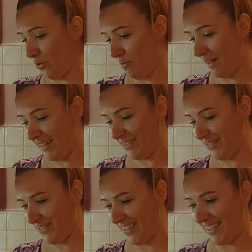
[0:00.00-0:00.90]
Balkan
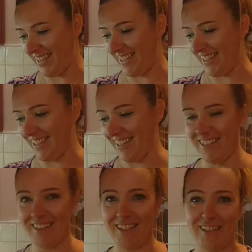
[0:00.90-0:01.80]
twist in this.
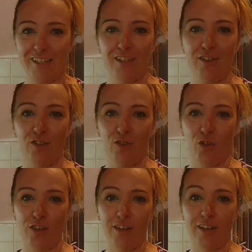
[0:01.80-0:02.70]
This is a
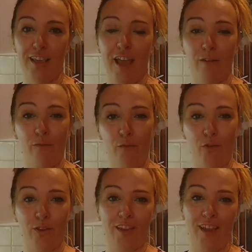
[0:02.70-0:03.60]
totally and
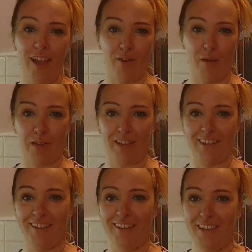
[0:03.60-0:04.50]
fully Arabic
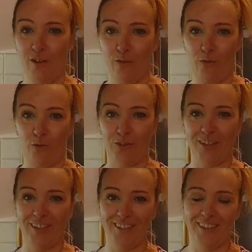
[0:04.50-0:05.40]
food,
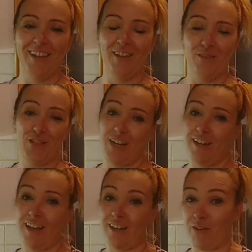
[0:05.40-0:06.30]
which I
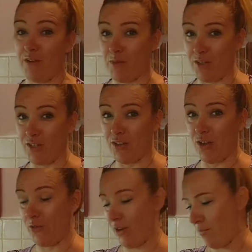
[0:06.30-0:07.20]
like very much. I
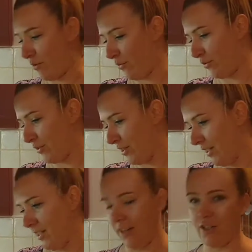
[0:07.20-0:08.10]
love Arabic food.
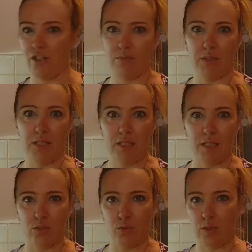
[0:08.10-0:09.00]
Actually, I'm
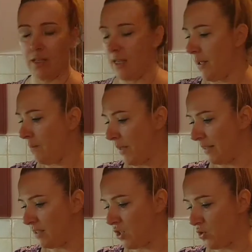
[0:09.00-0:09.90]
addicted to it.
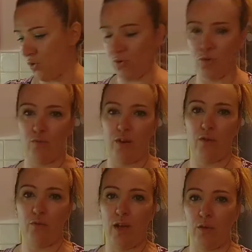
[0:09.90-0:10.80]
And this sauce goes very
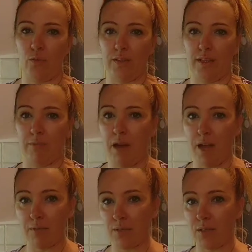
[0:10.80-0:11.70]
well with
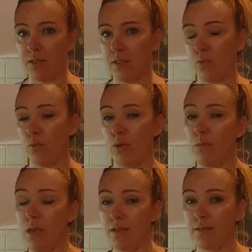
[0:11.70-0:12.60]
kebabs, with
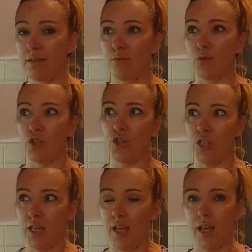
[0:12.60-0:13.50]
meat, with
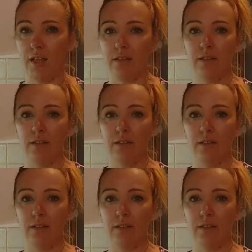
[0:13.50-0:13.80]
chicken.